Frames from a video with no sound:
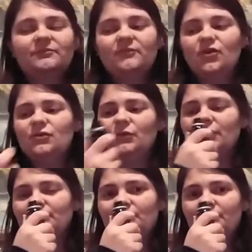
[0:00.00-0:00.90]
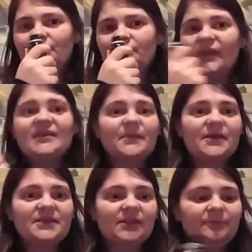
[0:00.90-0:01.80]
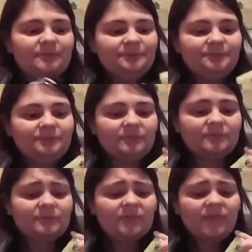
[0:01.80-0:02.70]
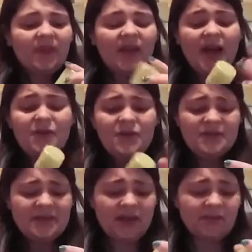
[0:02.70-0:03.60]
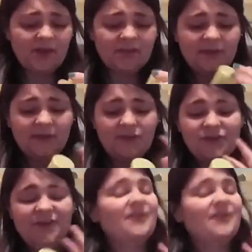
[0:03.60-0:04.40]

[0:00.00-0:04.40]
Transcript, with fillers: ooh, that smells good. I don't use this often. Usually